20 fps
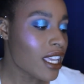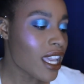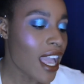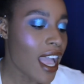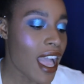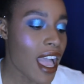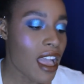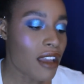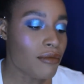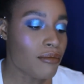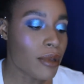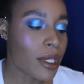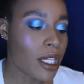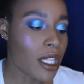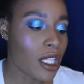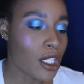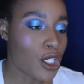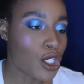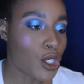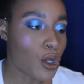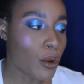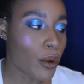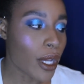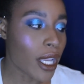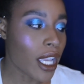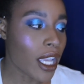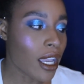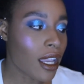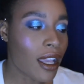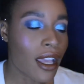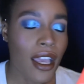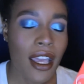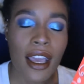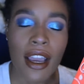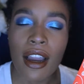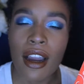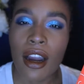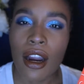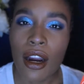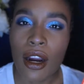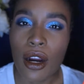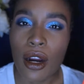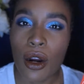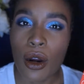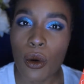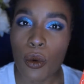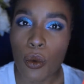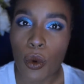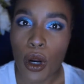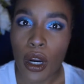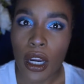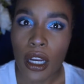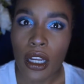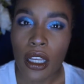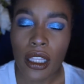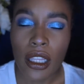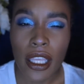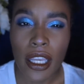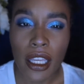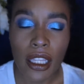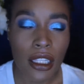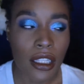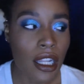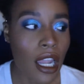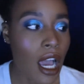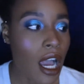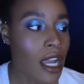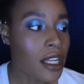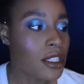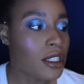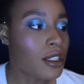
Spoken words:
have been enjoying her work, like, a lot.